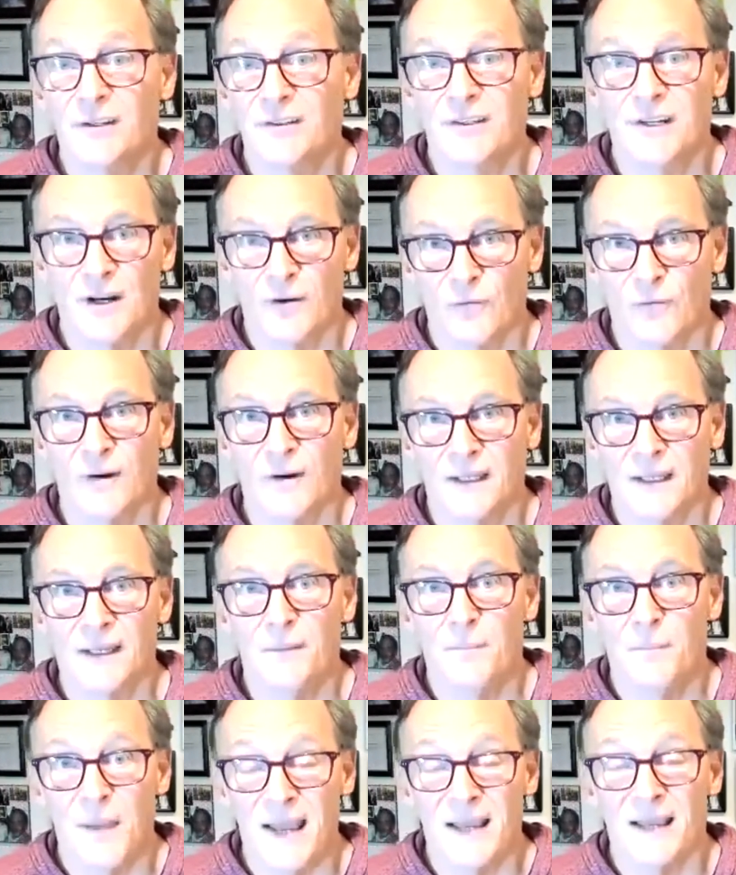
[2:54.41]
did it
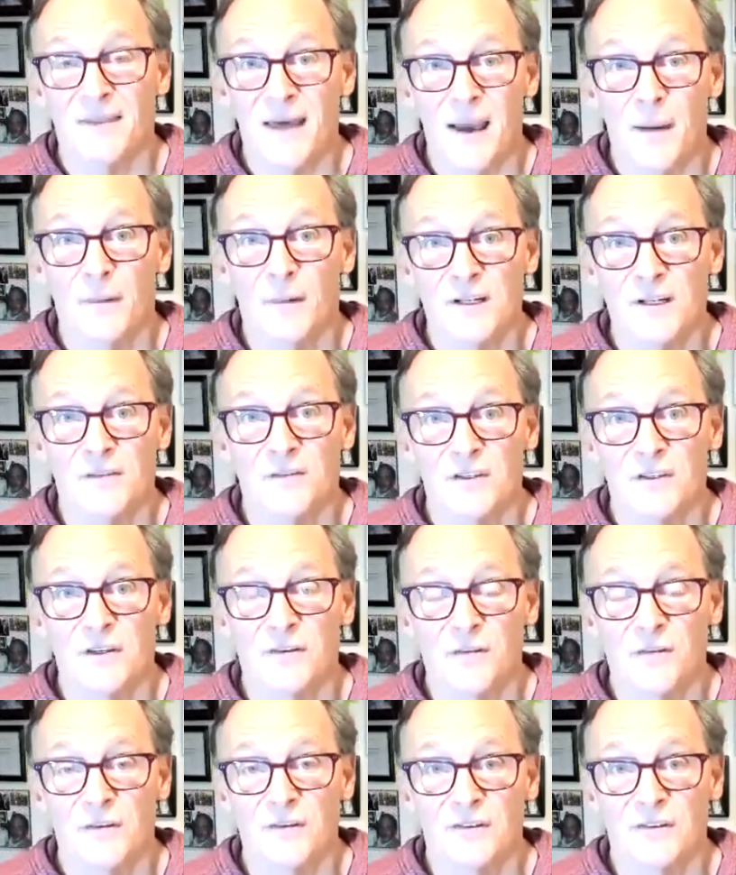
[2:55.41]
really make that much of a
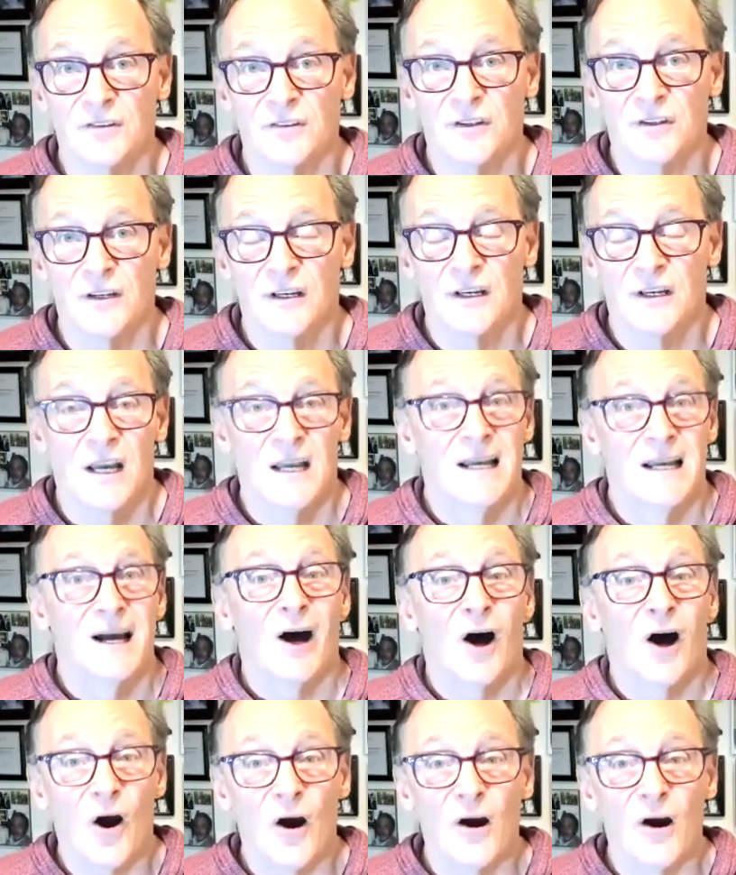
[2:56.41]
difference?
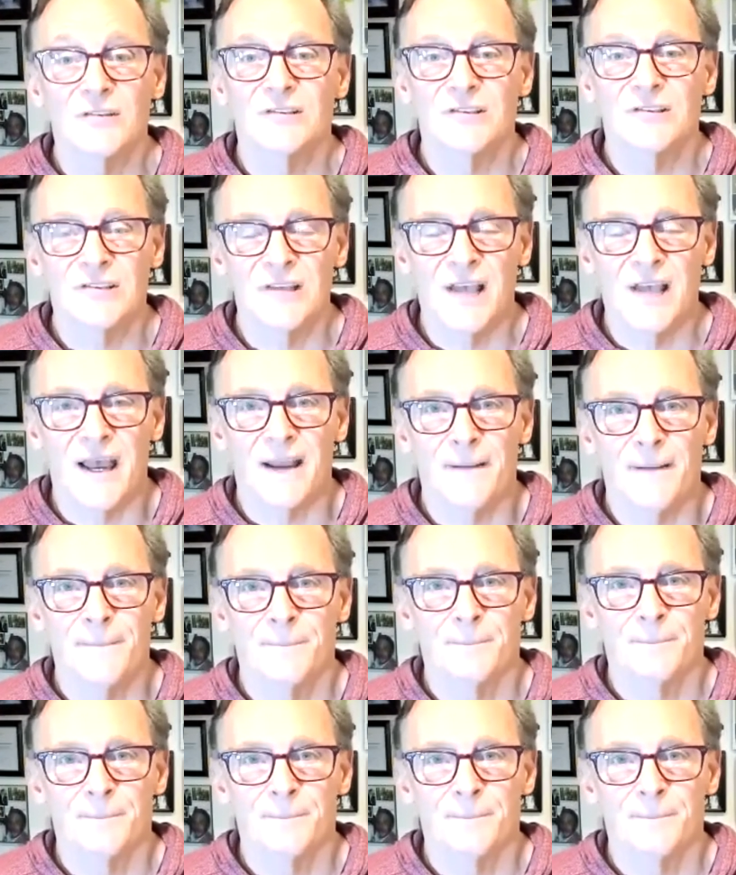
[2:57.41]
Hard to say.